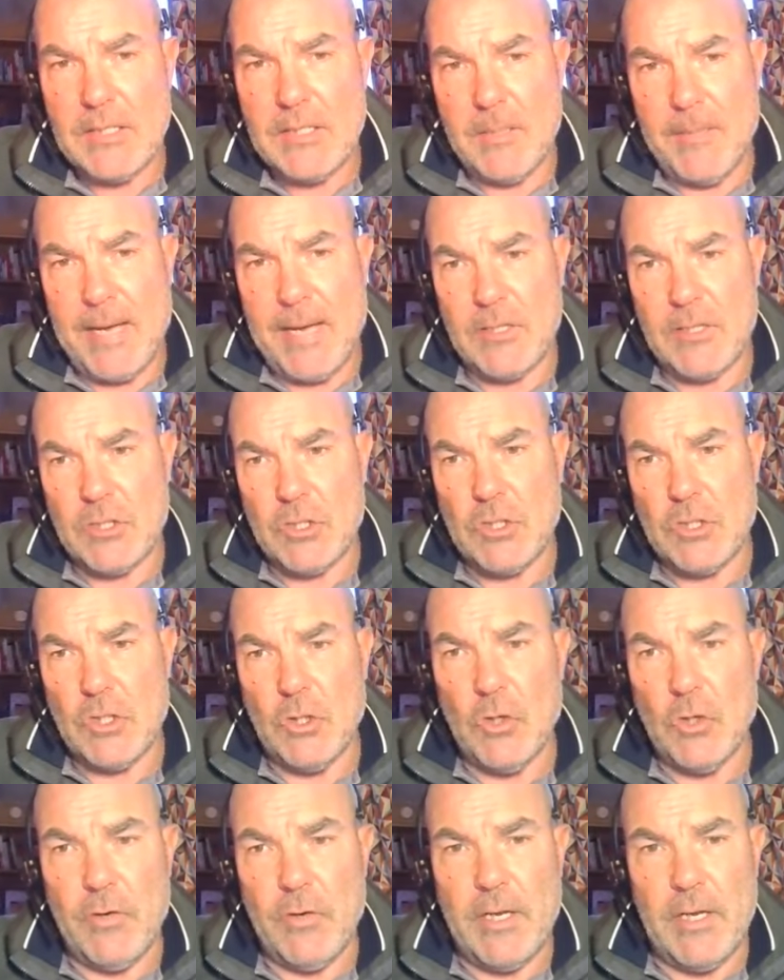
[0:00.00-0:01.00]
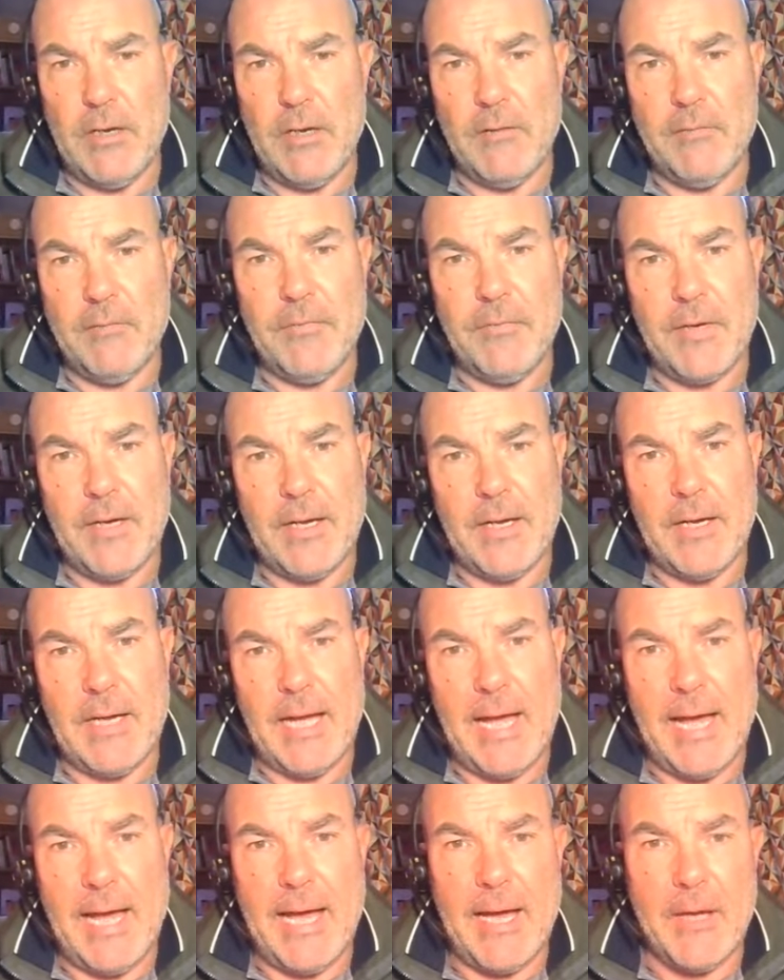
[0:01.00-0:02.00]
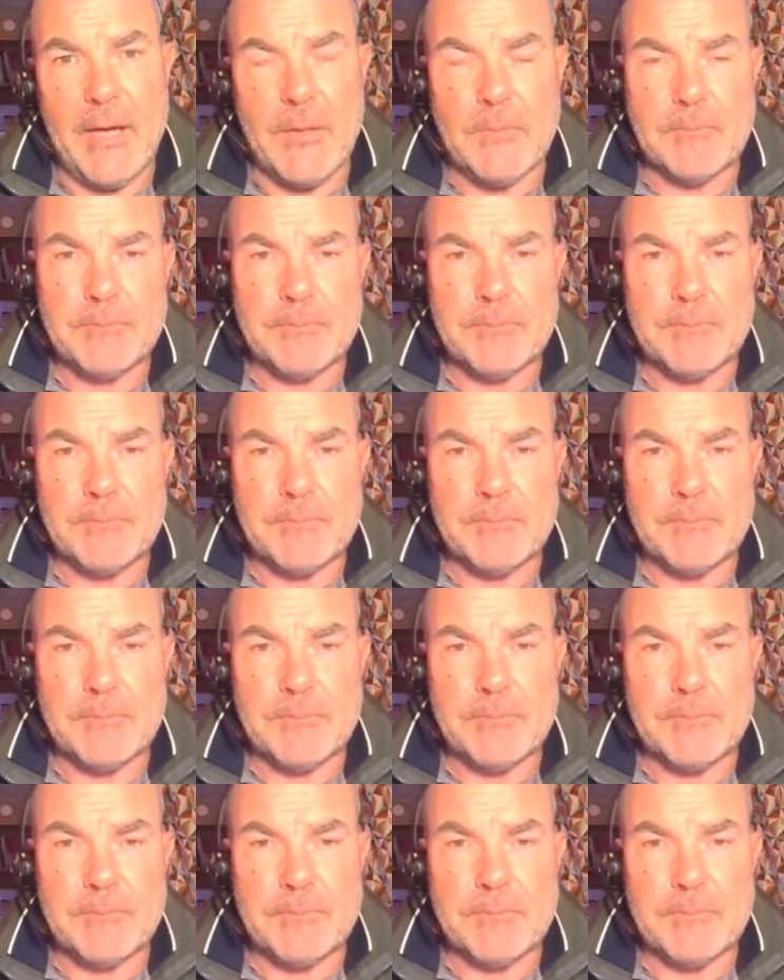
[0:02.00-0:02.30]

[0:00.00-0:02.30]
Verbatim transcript: us about the story of uh, how